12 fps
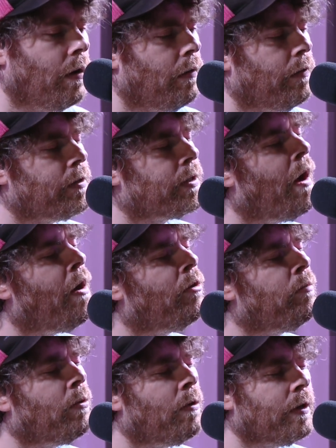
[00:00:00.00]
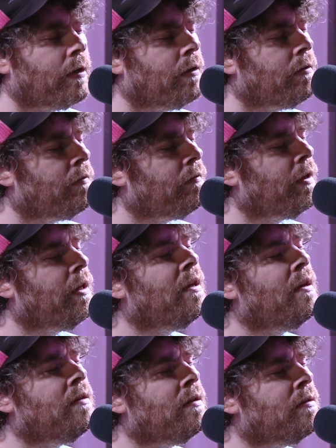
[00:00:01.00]
The tall boy
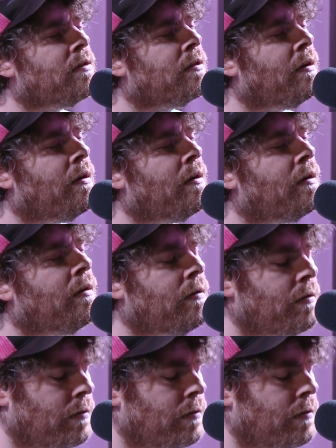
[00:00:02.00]
convenience store,